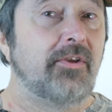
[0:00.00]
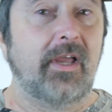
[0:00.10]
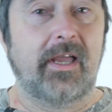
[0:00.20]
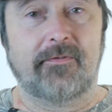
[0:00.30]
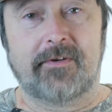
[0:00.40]

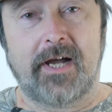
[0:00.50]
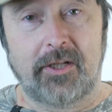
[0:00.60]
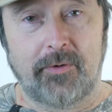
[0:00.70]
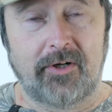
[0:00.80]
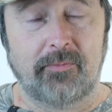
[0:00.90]
you have
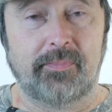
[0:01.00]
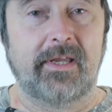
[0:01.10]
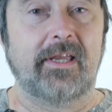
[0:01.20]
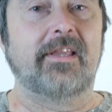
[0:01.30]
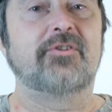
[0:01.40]
Colorado
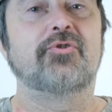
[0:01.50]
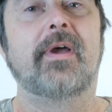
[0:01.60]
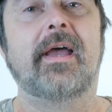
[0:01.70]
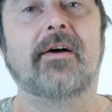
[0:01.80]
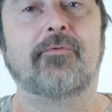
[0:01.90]
blades,
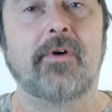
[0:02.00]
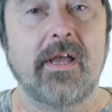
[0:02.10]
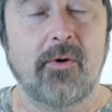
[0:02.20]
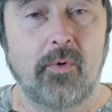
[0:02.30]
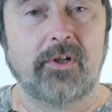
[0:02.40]
you have
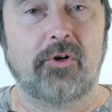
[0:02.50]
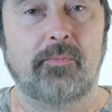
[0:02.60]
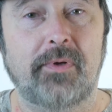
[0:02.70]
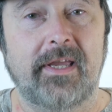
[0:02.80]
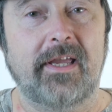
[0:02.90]

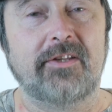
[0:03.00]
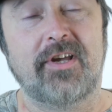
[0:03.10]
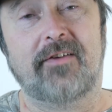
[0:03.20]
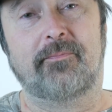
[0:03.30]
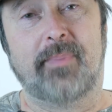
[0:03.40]
willow
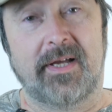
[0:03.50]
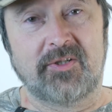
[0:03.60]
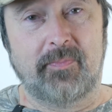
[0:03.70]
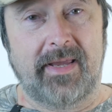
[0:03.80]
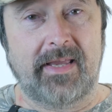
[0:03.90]
blades, you have
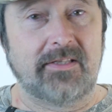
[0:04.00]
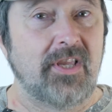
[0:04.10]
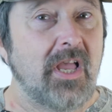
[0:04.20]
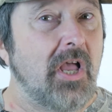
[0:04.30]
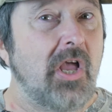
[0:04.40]
buzz baits.